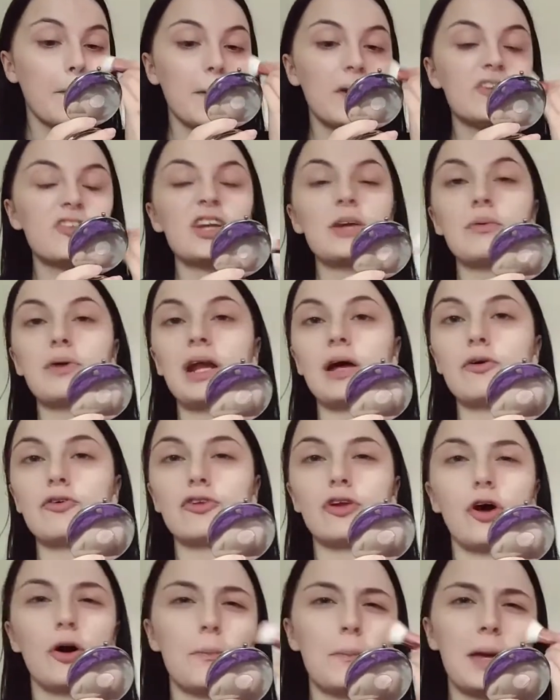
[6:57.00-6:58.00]
Is anyone else
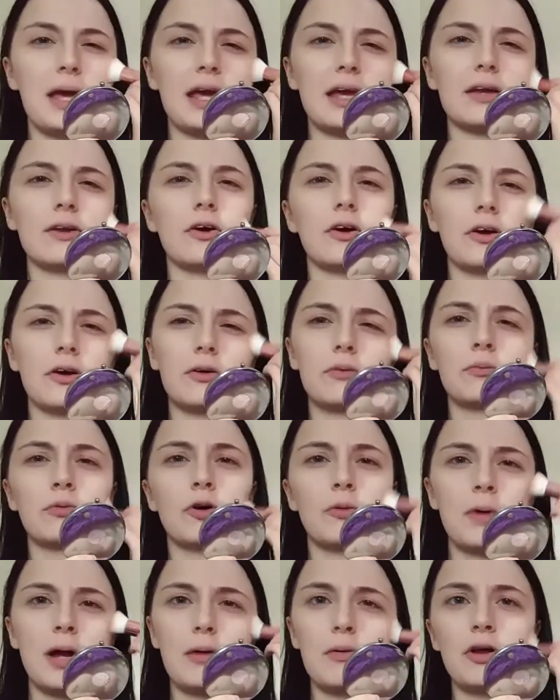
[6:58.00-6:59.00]
like me? Like,
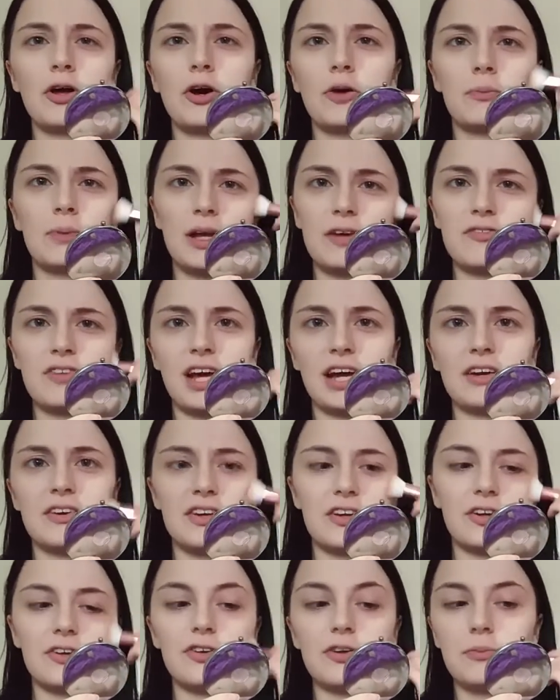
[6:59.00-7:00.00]
primarily I'm
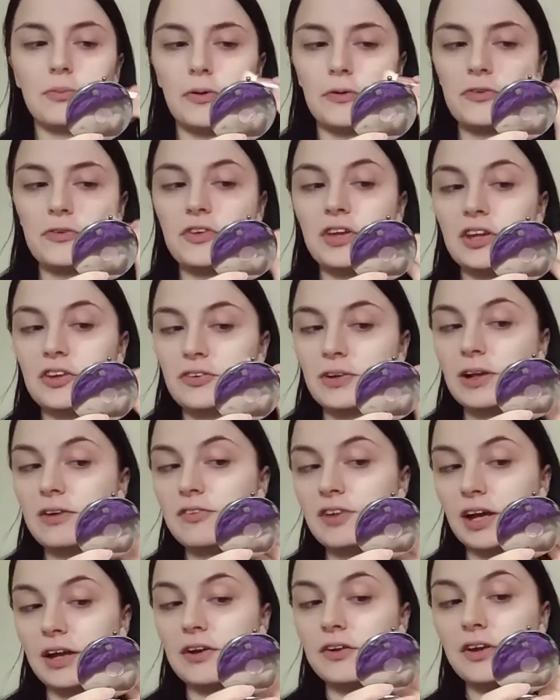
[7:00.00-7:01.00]
left-handed, I do most things
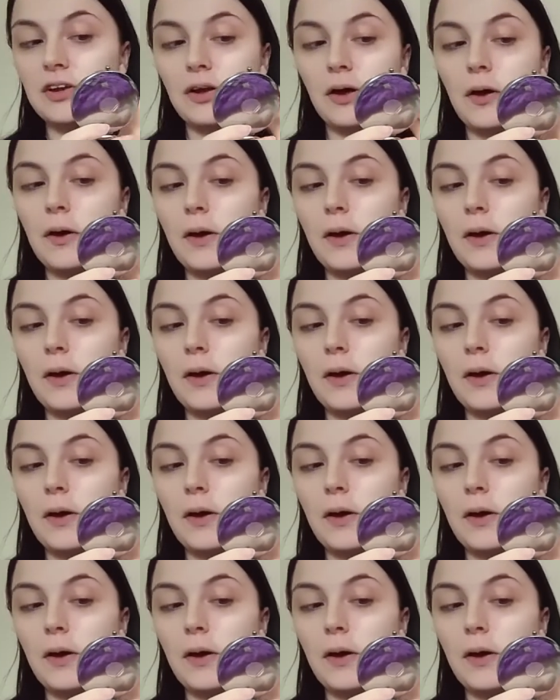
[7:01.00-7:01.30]
left-handed,